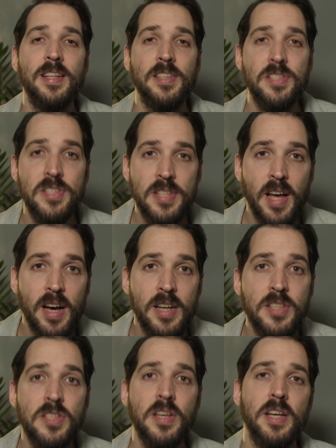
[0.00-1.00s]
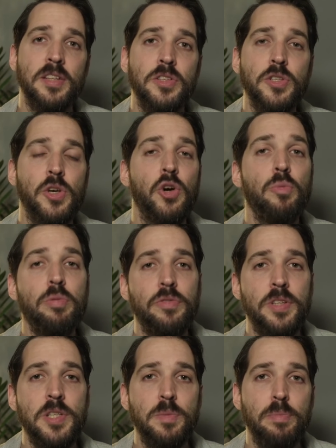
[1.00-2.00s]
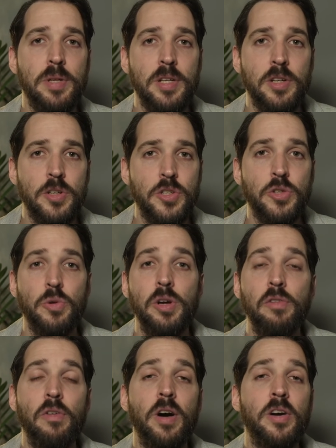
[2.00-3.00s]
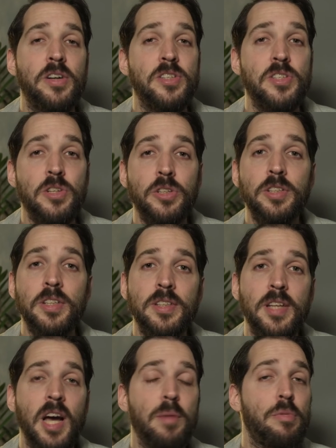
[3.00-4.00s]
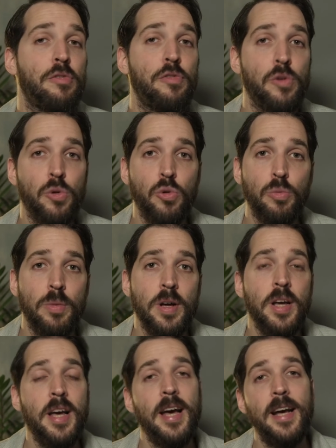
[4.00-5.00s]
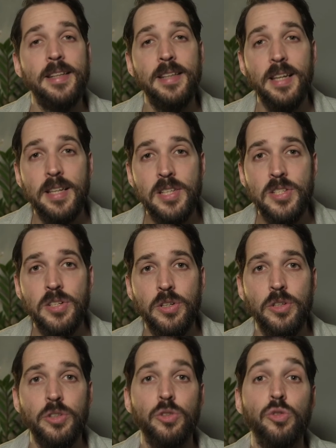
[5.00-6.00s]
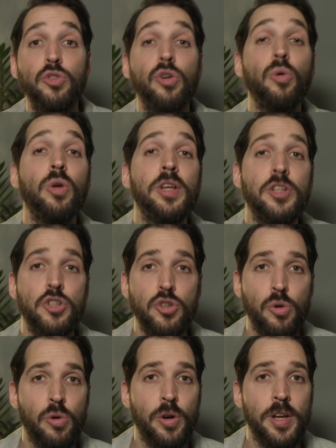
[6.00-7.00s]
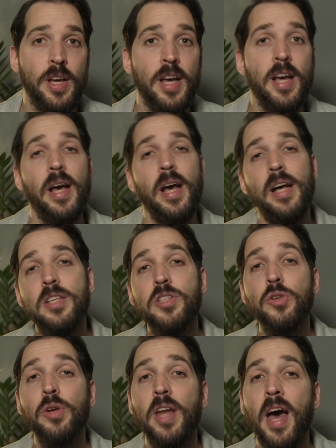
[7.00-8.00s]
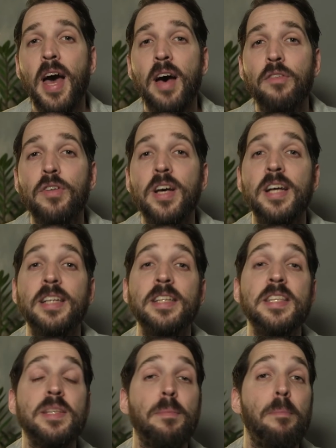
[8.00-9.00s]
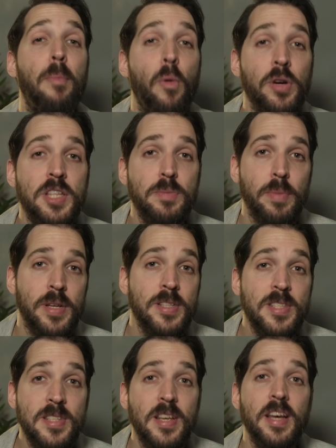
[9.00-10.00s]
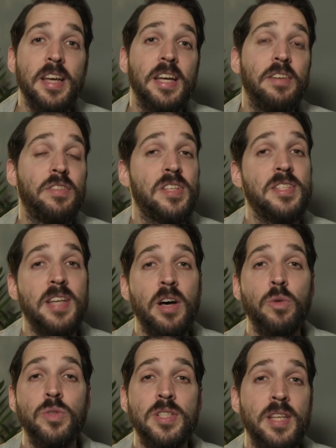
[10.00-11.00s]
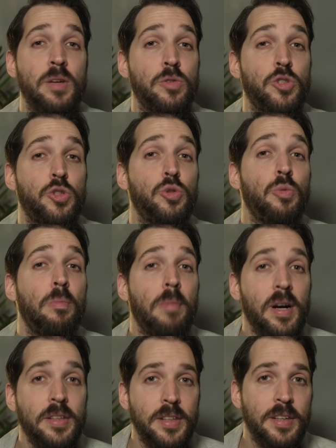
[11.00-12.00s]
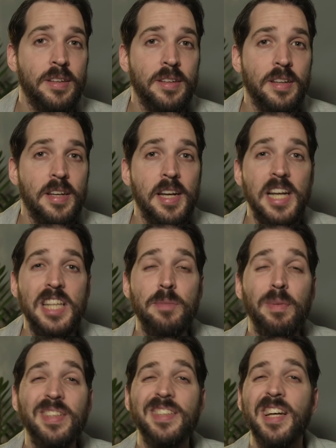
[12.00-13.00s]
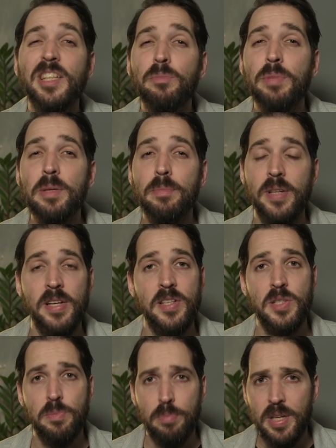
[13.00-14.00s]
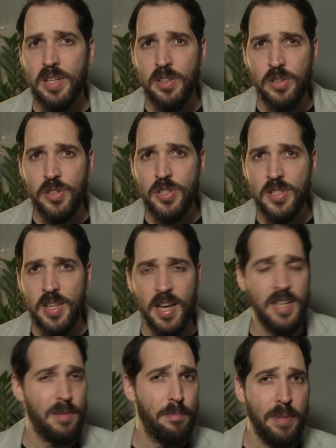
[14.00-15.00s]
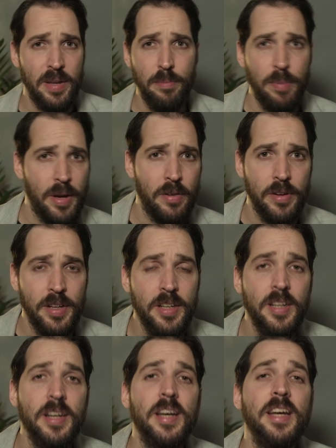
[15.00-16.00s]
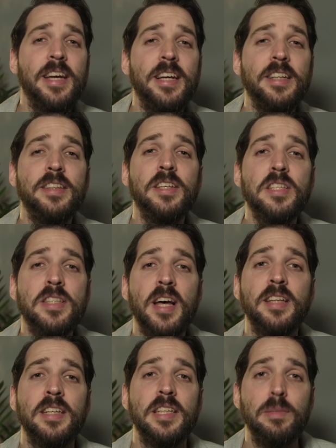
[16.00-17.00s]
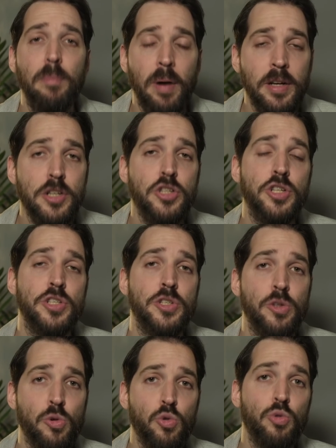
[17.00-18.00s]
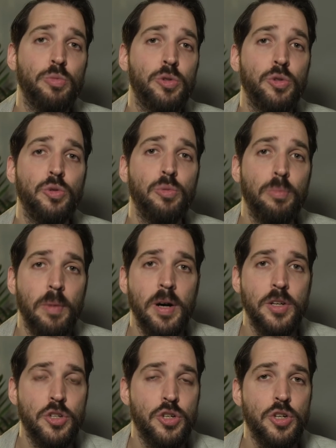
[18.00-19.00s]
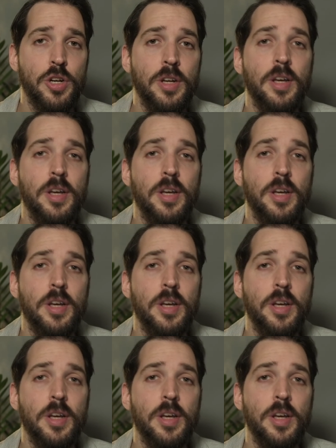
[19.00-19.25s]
The size and the scope of these speakers require a certain type of room and the listener to truly enjoy, as you can have disappointments if the sound sounds too muddy. It might not be because speakers and bad pairing, it is that it punishes room too much.